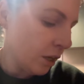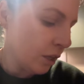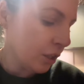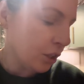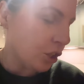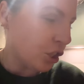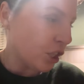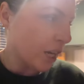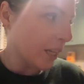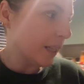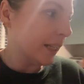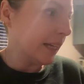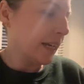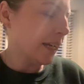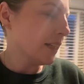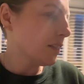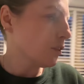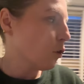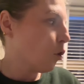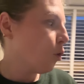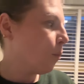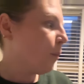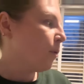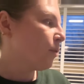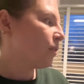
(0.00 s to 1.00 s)
jelly. It's
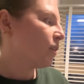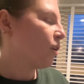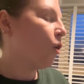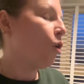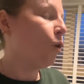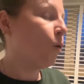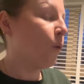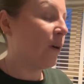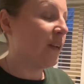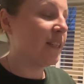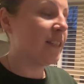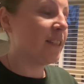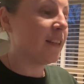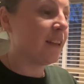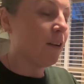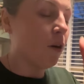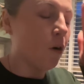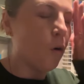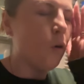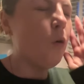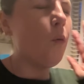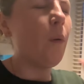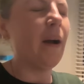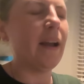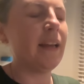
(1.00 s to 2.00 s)
almost
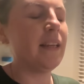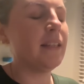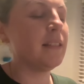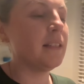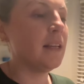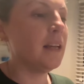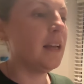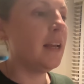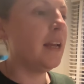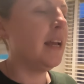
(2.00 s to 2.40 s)
always.